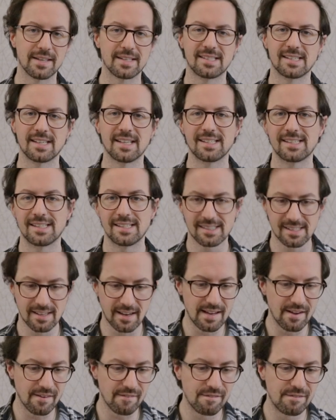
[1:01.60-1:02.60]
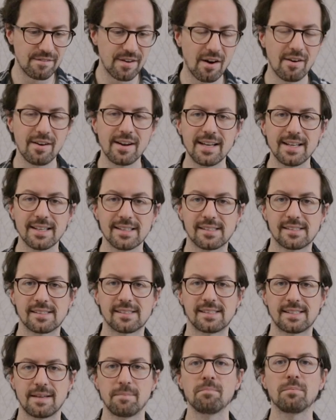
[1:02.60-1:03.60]
this is it's a very
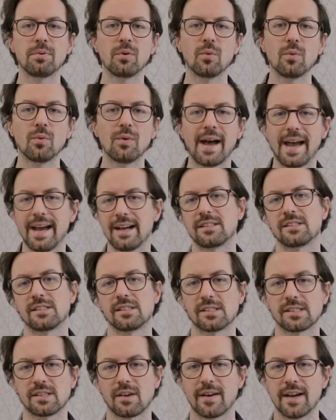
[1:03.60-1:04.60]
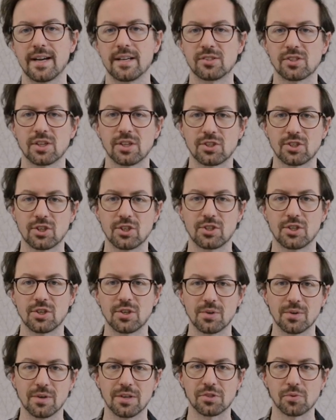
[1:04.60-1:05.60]
simple exercise to
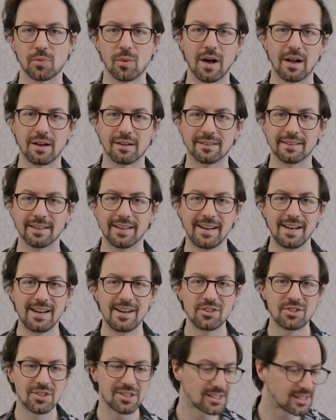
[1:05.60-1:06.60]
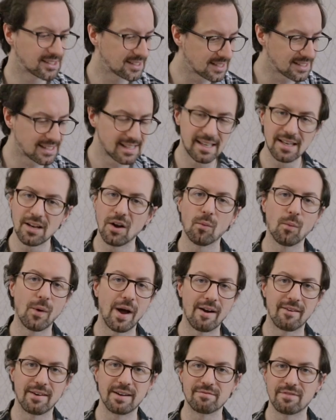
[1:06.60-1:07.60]
do as well. Just sitting
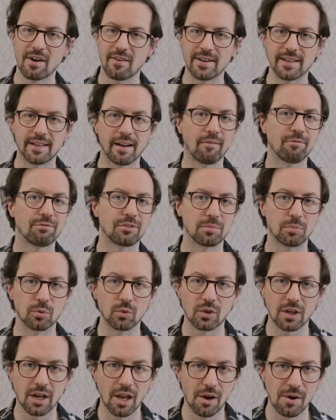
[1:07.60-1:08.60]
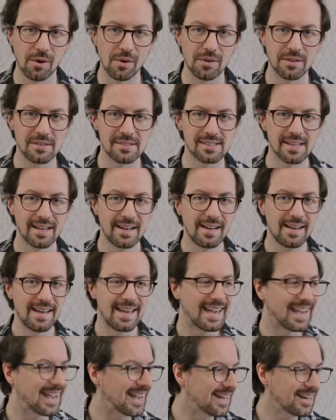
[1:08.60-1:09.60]
wearing very comfortable clothes
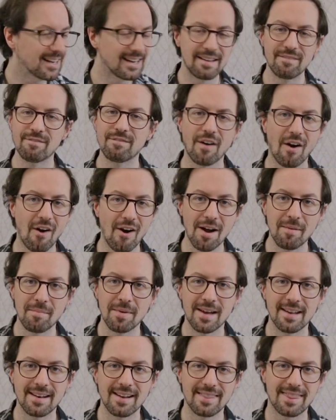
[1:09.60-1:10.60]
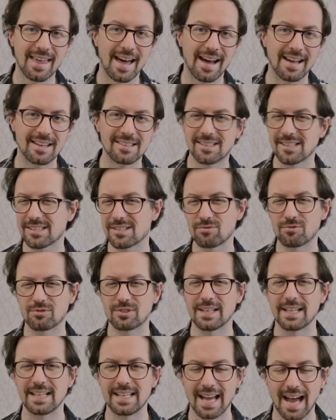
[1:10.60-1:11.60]
in an environment that doesn't
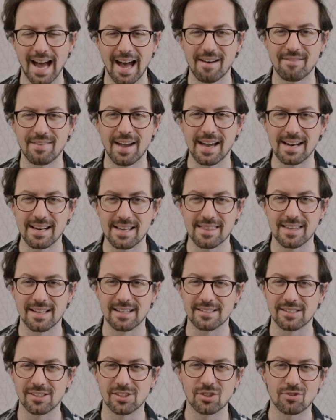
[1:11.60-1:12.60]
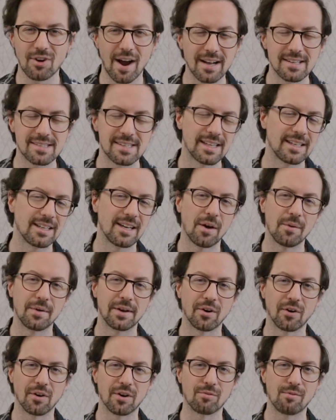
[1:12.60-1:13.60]
really have anything distracting
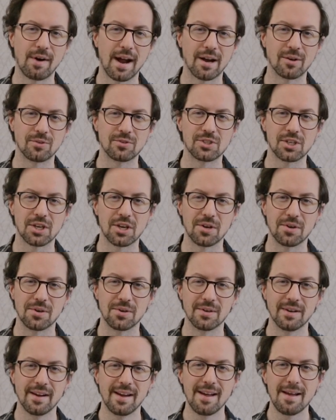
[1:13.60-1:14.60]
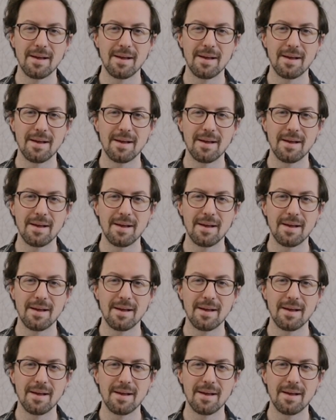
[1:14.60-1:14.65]
going on around you,